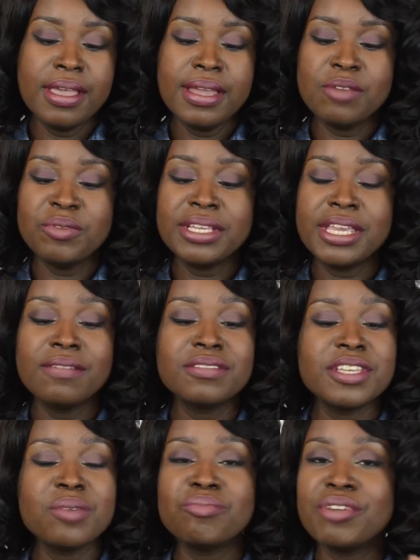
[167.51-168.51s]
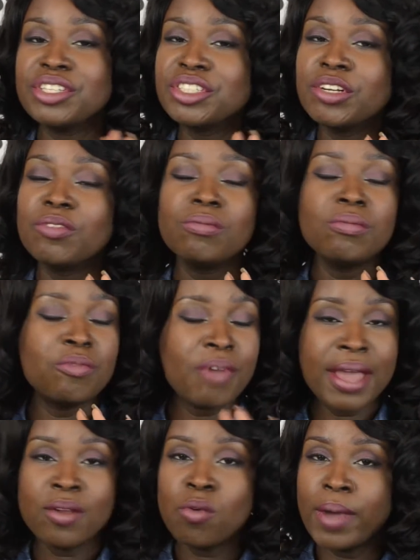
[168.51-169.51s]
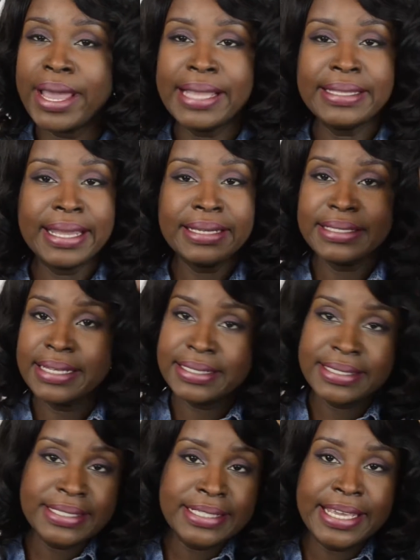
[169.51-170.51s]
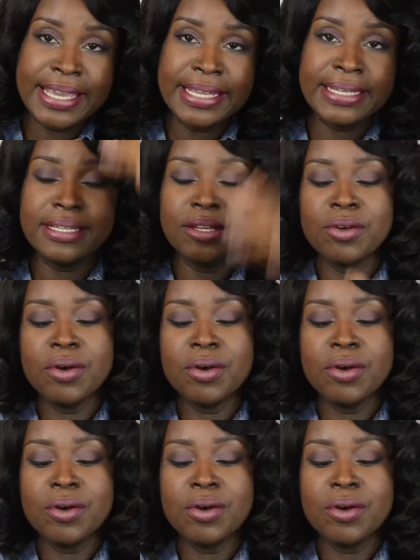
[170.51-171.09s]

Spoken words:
and it would give the impression right away that it's skin,